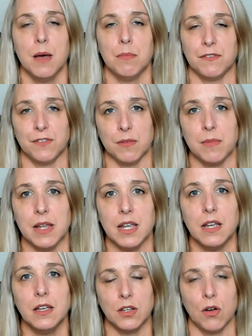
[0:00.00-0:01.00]
But for
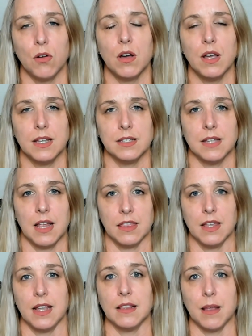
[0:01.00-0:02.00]
me, yoga is that
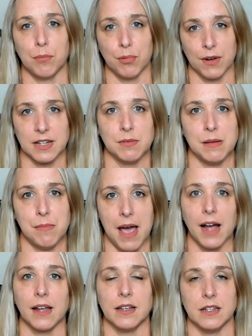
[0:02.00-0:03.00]
thing that brings me
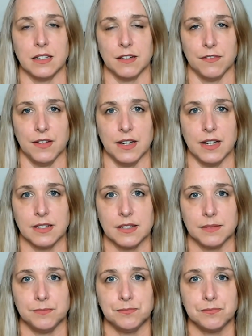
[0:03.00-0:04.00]
back into fitness.